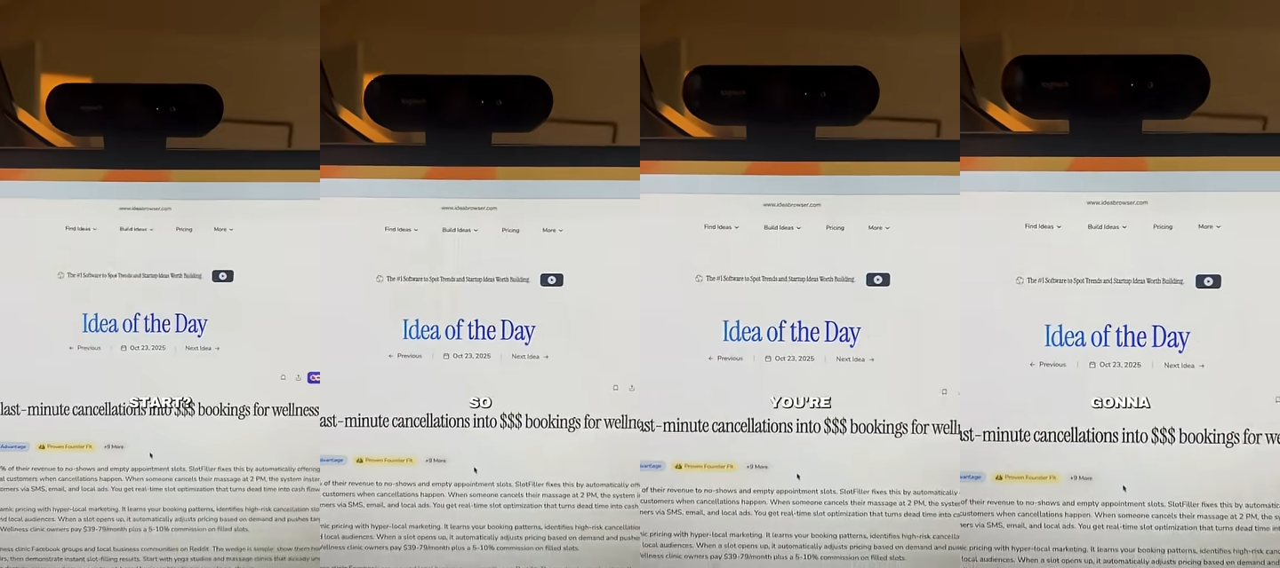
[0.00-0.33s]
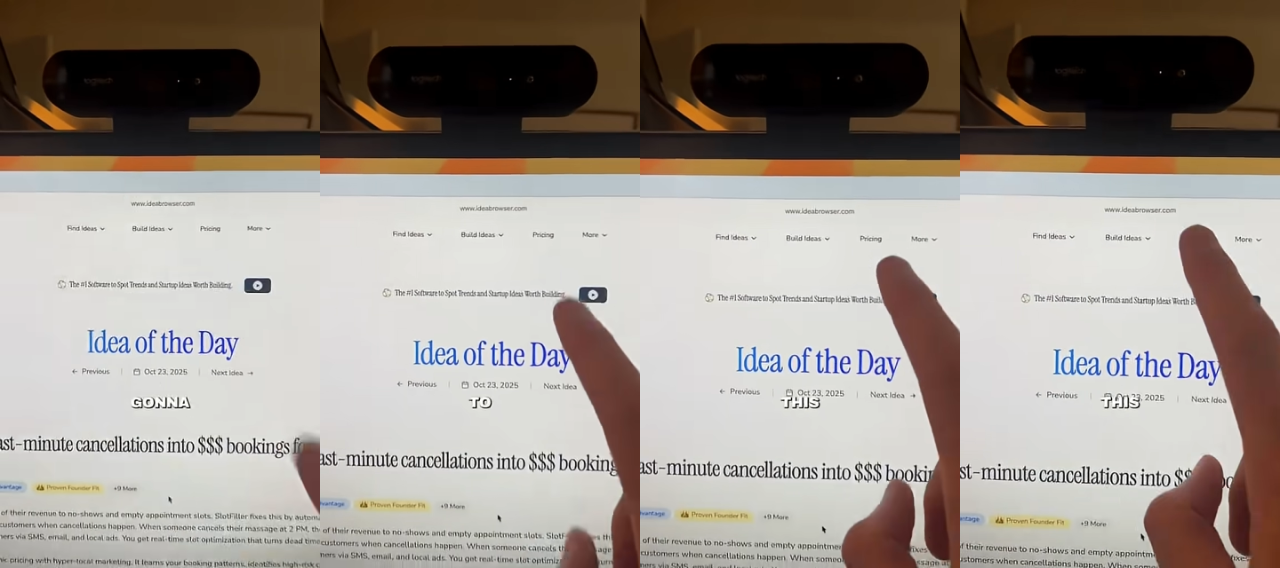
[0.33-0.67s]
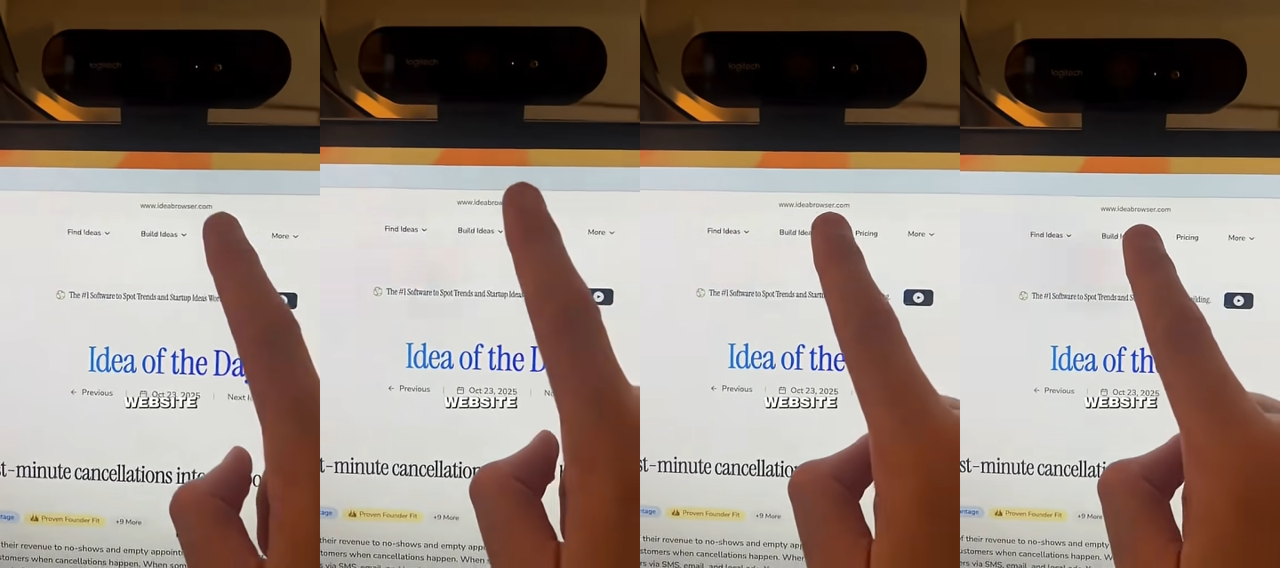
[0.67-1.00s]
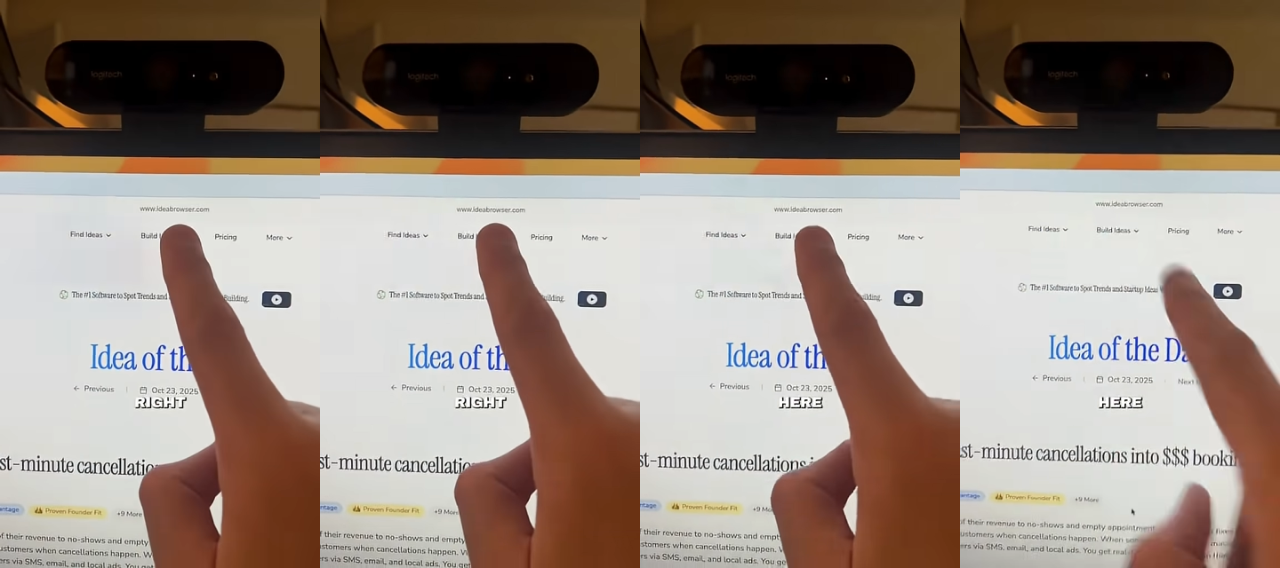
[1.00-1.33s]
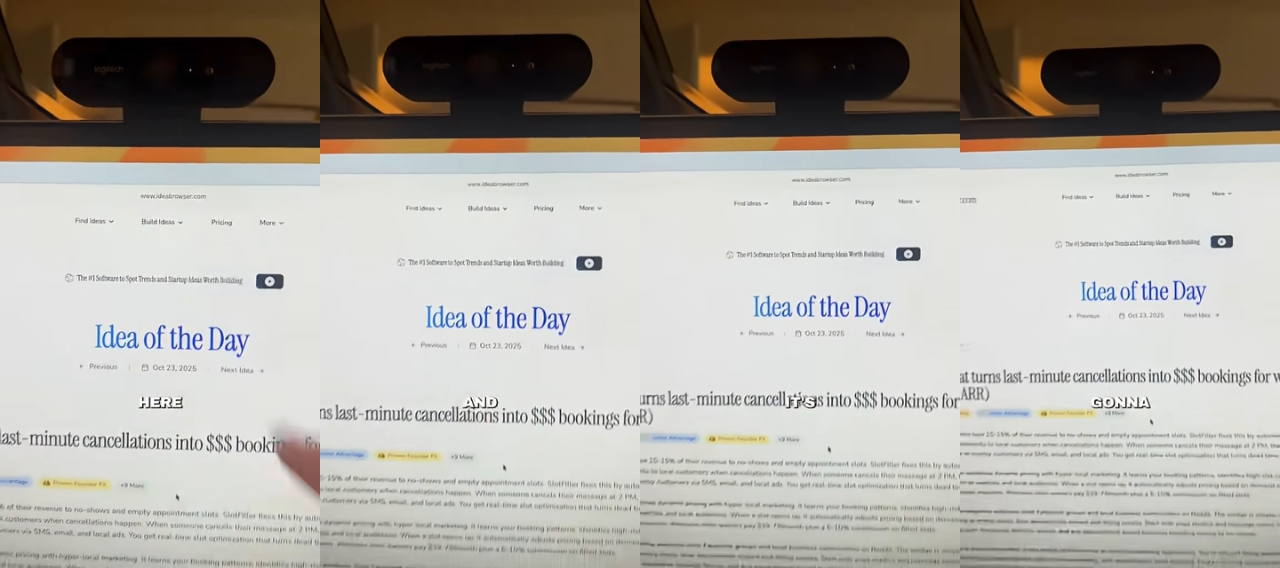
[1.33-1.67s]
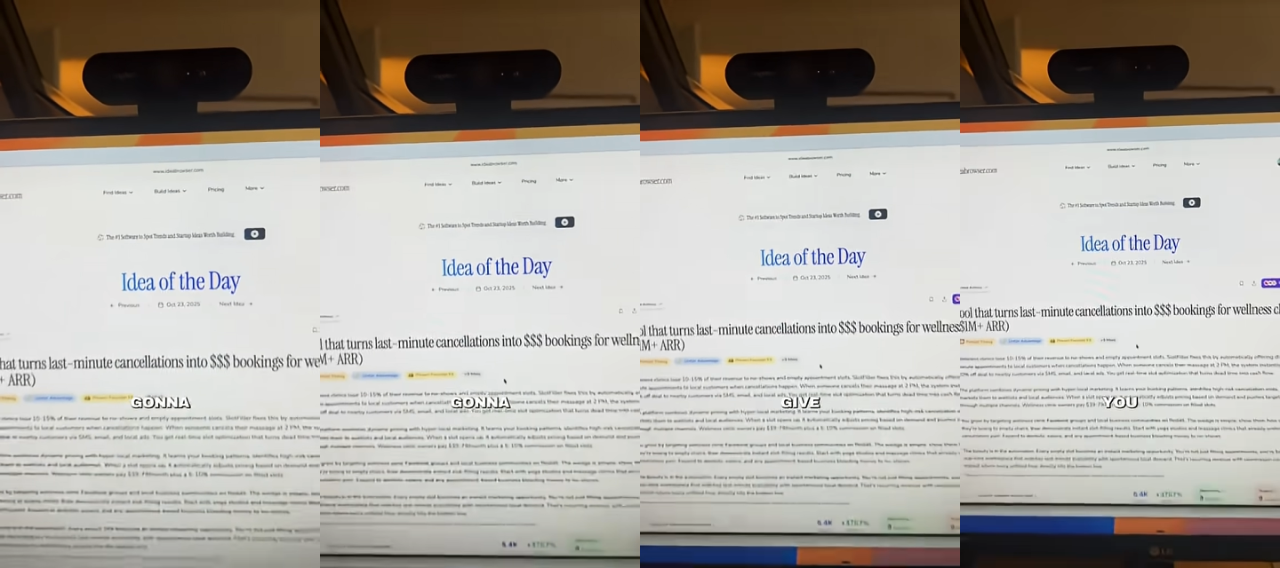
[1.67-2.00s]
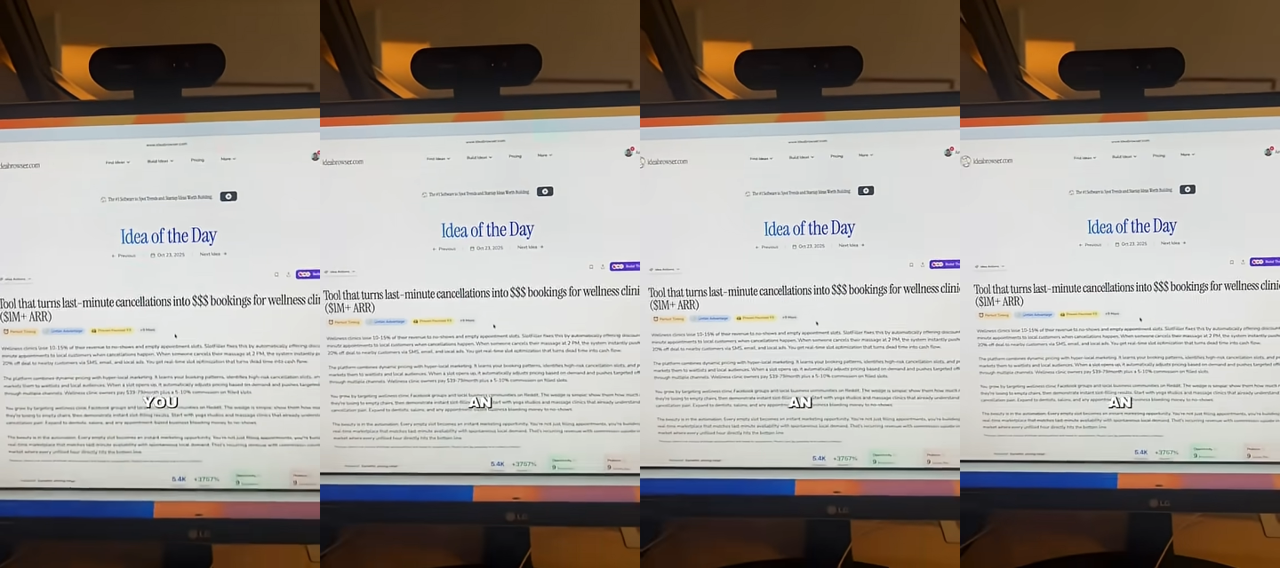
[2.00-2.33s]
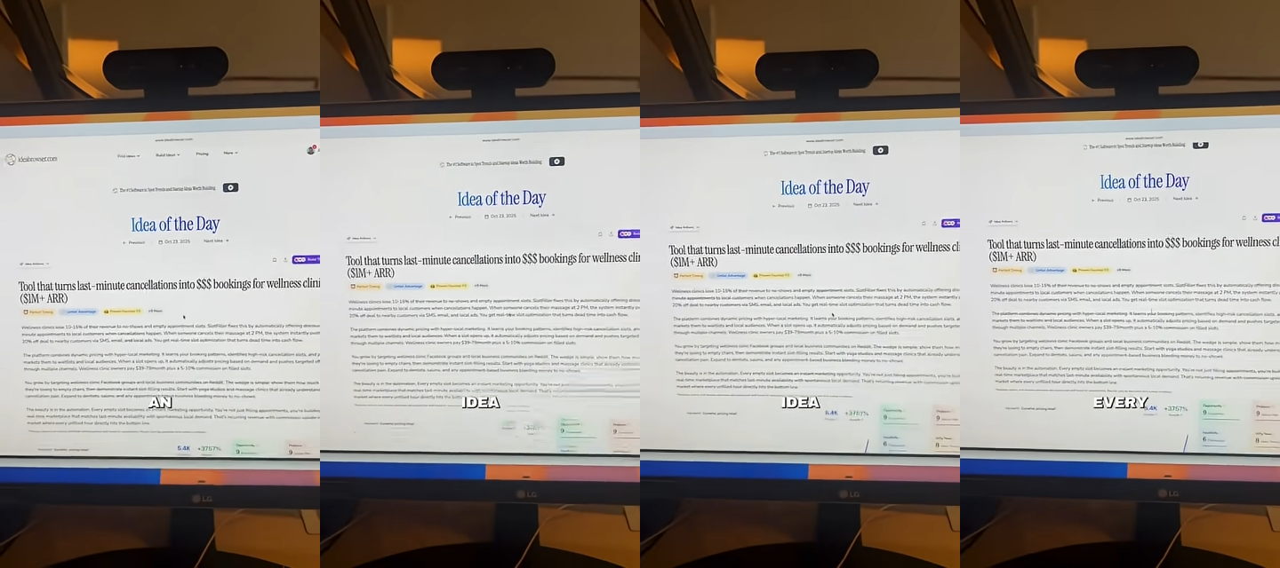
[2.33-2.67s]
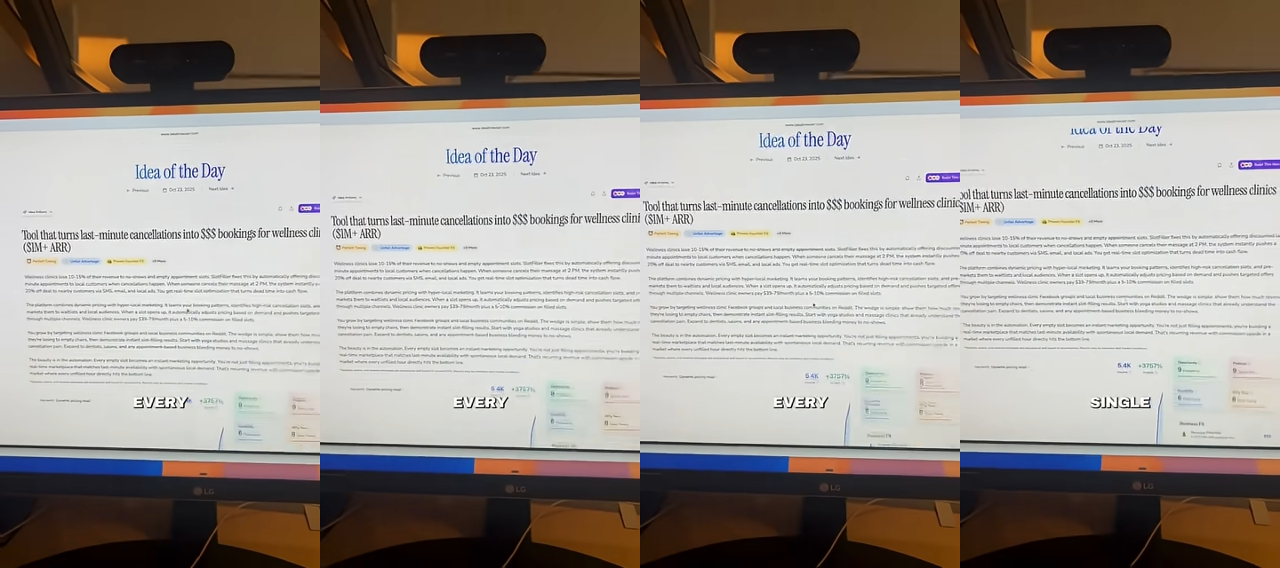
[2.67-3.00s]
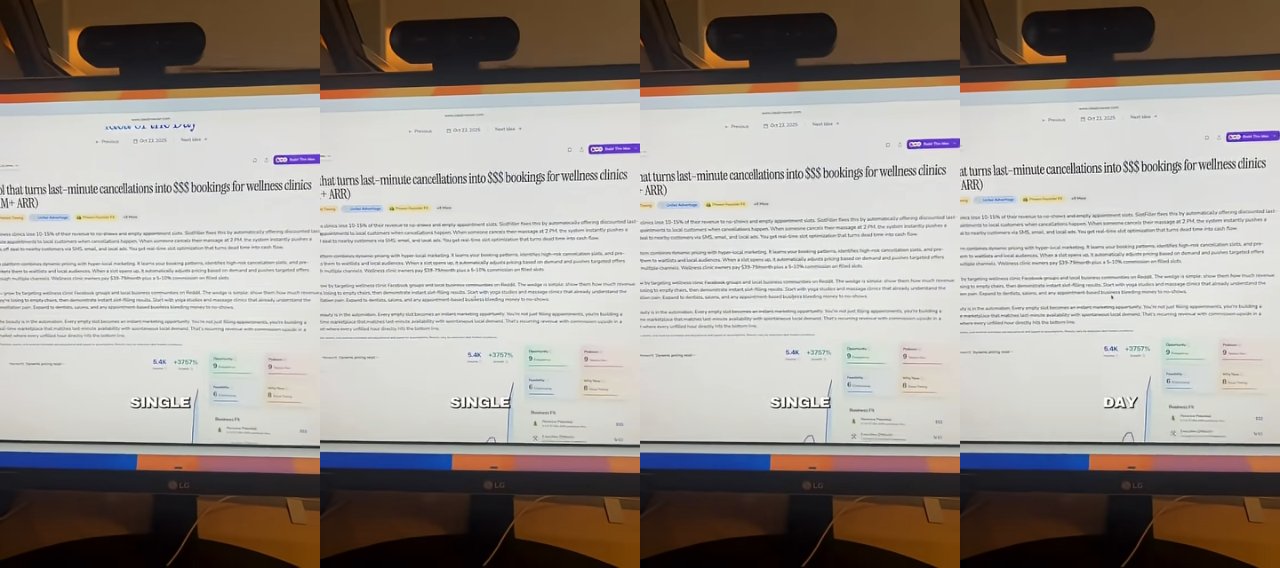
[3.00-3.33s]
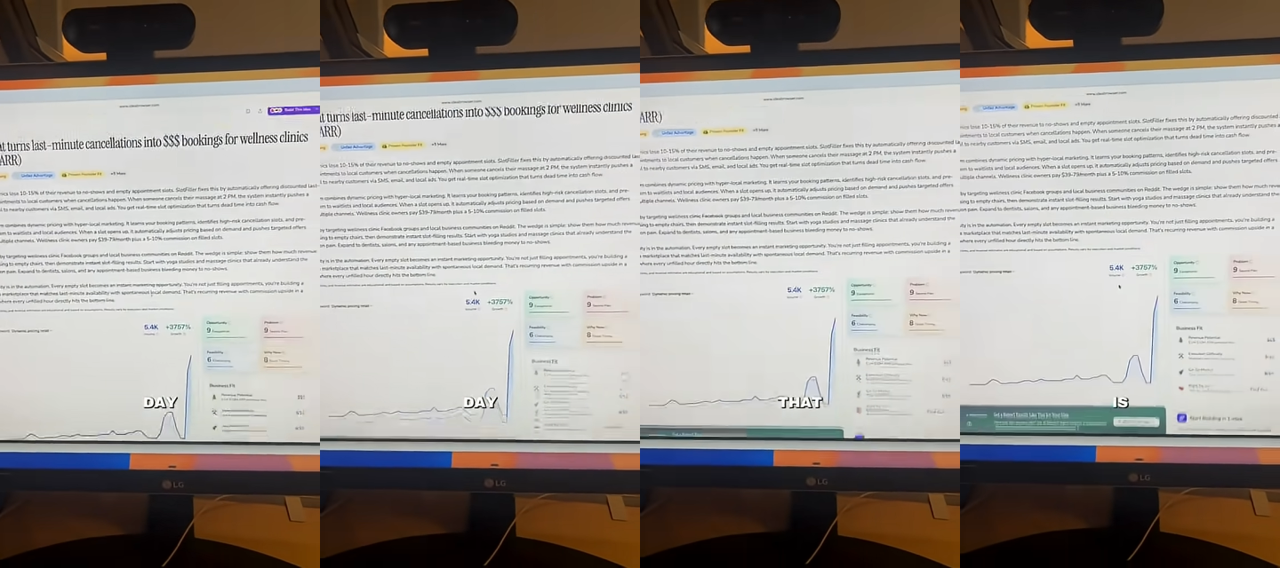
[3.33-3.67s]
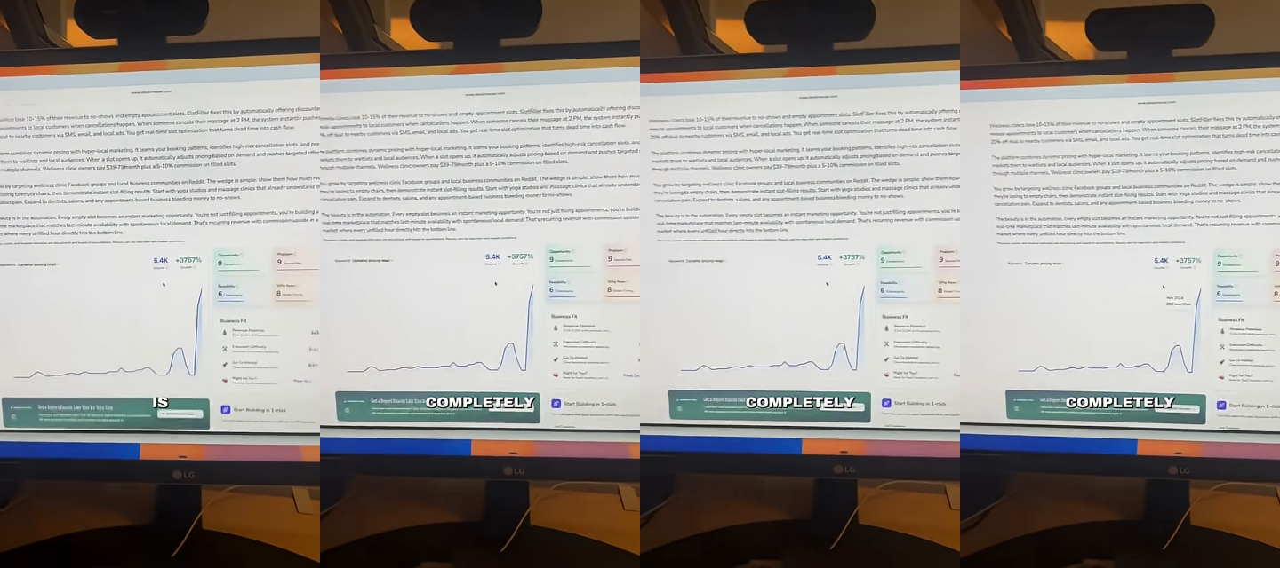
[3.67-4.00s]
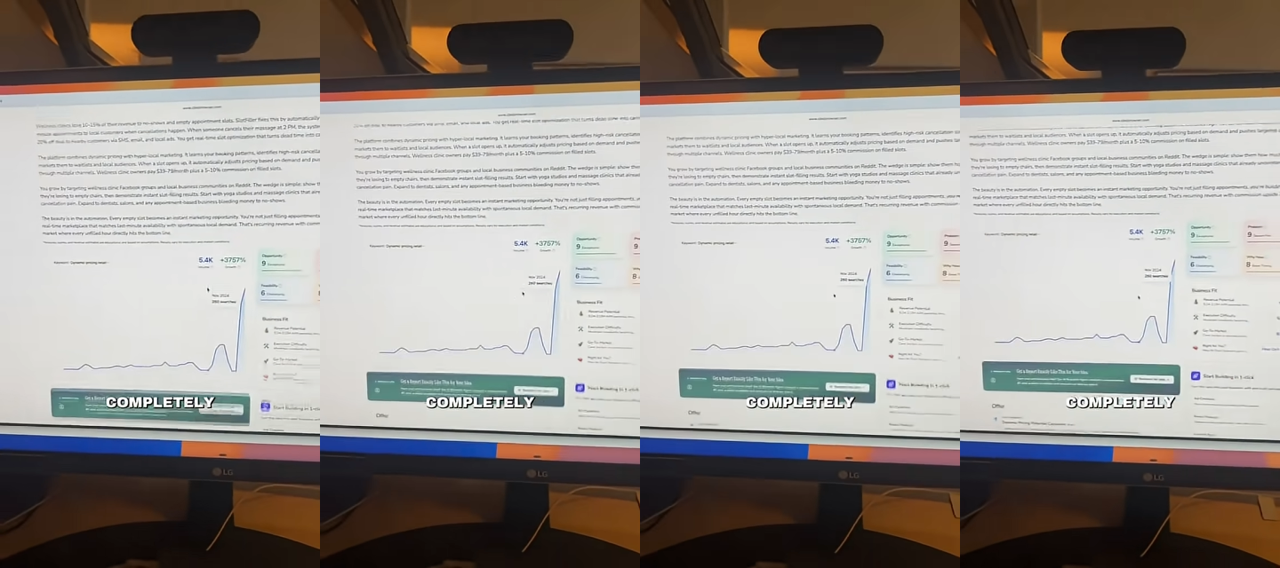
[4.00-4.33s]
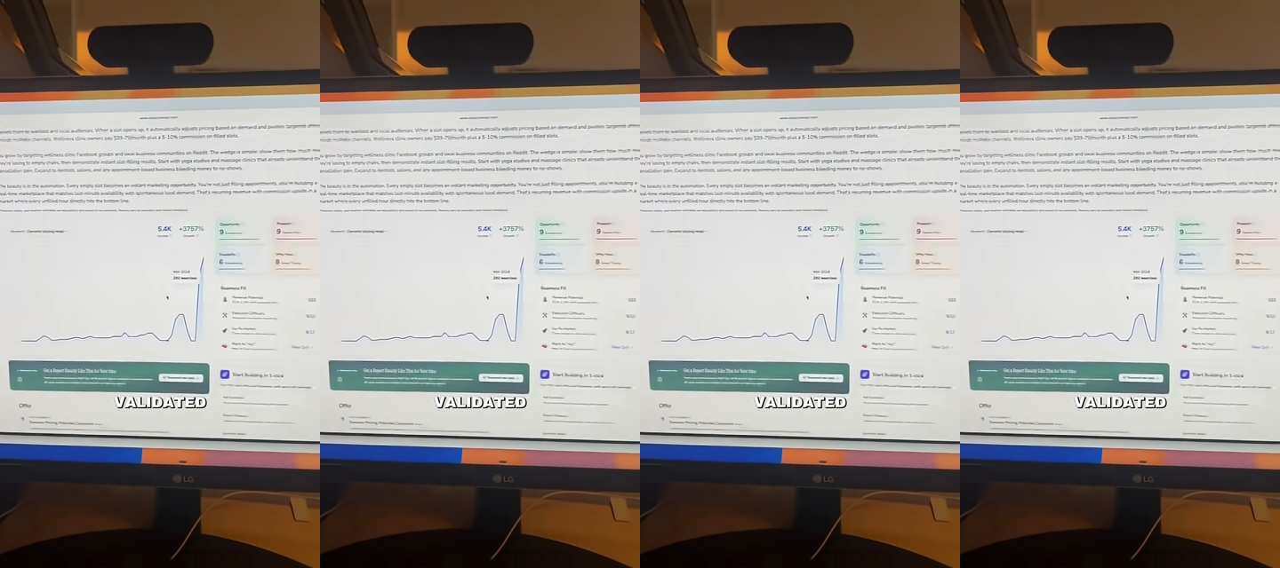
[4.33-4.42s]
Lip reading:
Nobody's mouth can be seen.